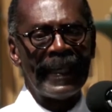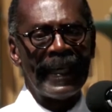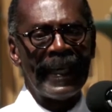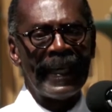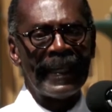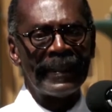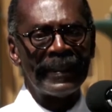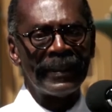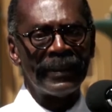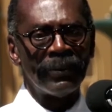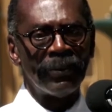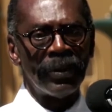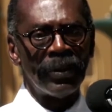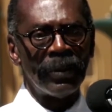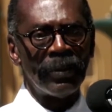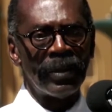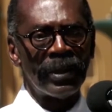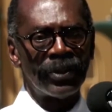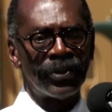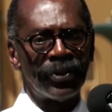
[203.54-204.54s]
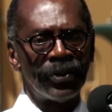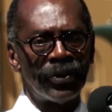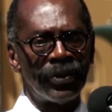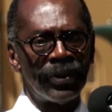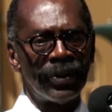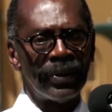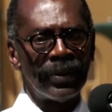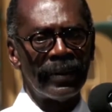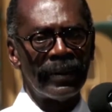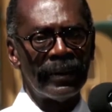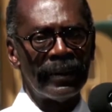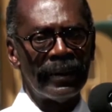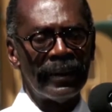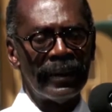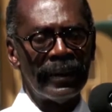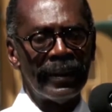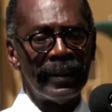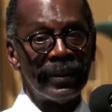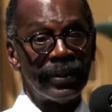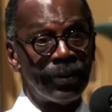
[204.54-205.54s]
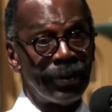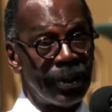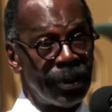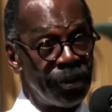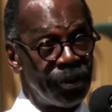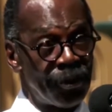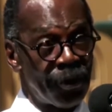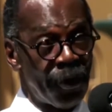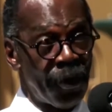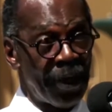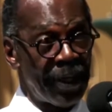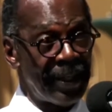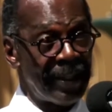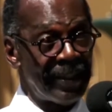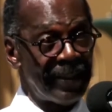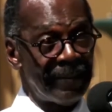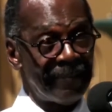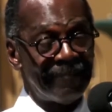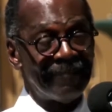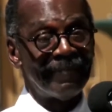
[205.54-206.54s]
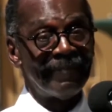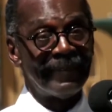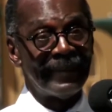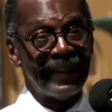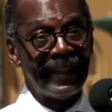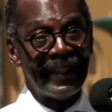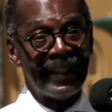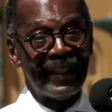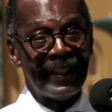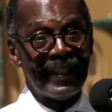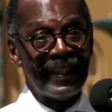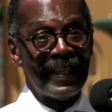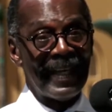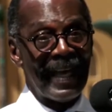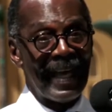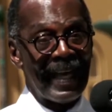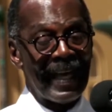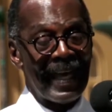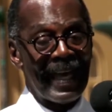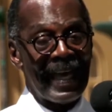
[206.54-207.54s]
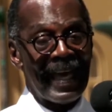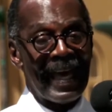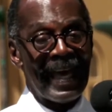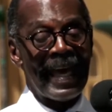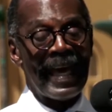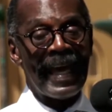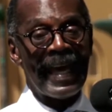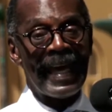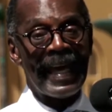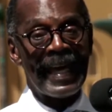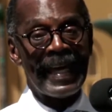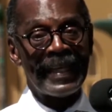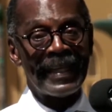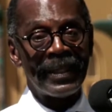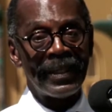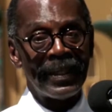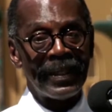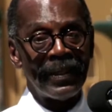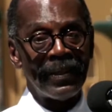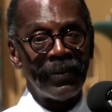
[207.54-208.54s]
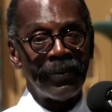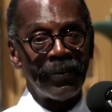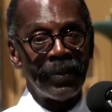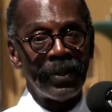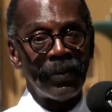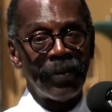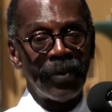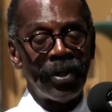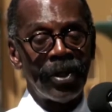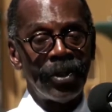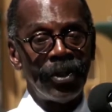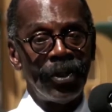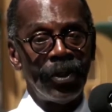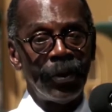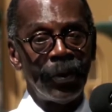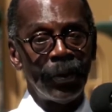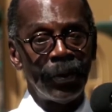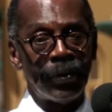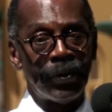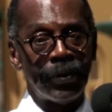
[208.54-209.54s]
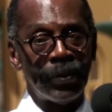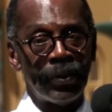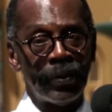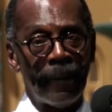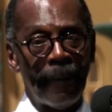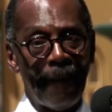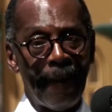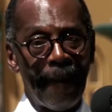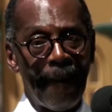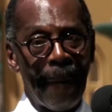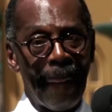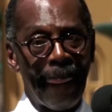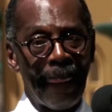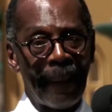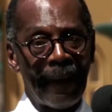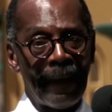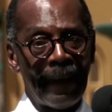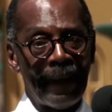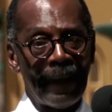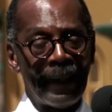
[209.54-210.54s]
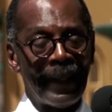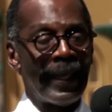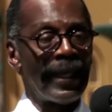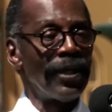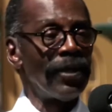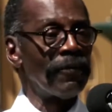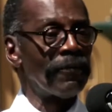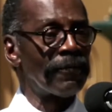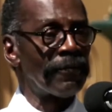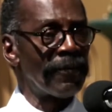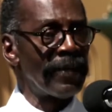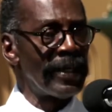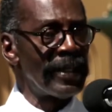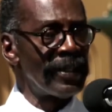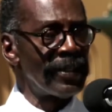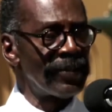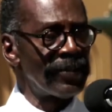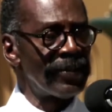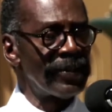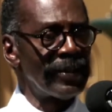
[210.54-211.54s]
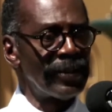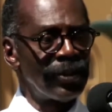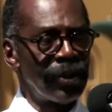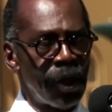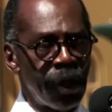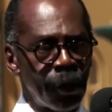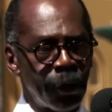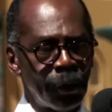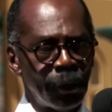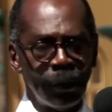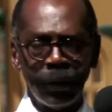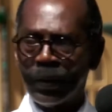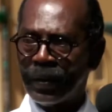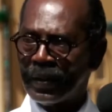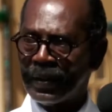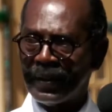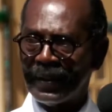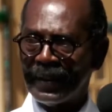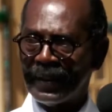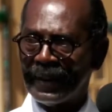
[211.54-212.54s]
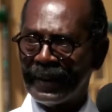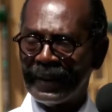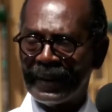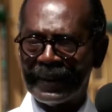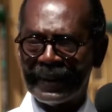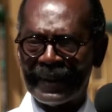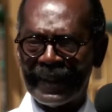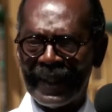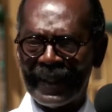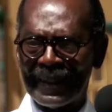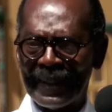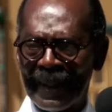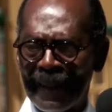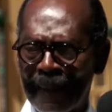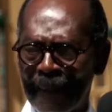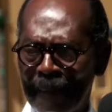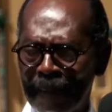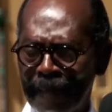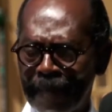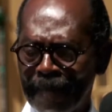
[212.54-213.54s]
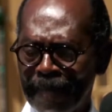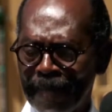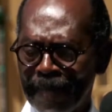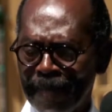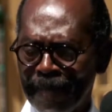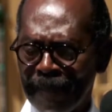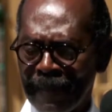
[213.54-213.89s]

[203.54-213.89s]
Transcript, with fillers: And we want you to enjoy it, and we want you to let your friends know that